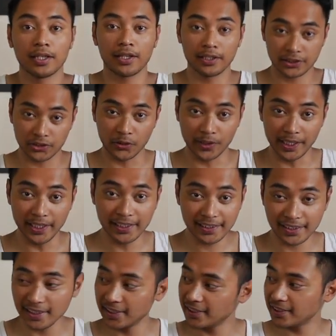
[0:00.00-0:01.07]
So
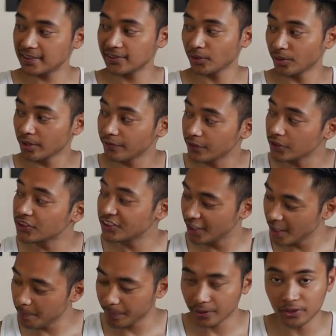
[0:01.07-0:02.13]
this is sort of your
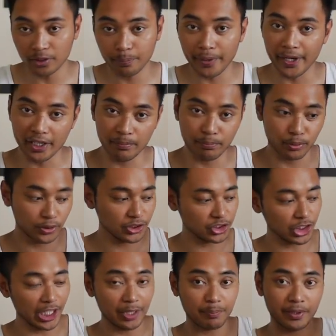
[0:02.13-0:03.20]
typical penny board
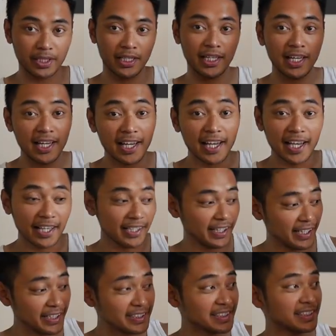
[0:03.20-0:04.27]
shape and
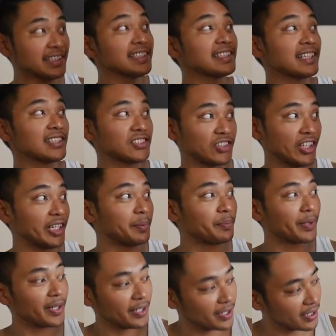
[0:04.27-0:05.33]
this is the shape
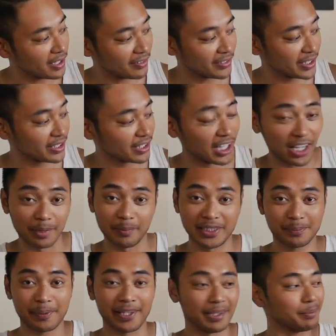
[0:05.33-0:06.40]
of the anonymous
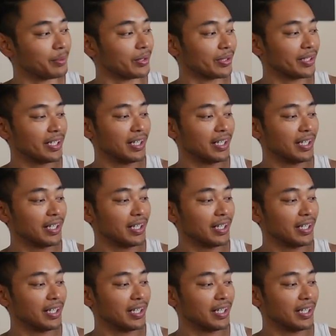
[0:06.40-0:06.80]
penny board.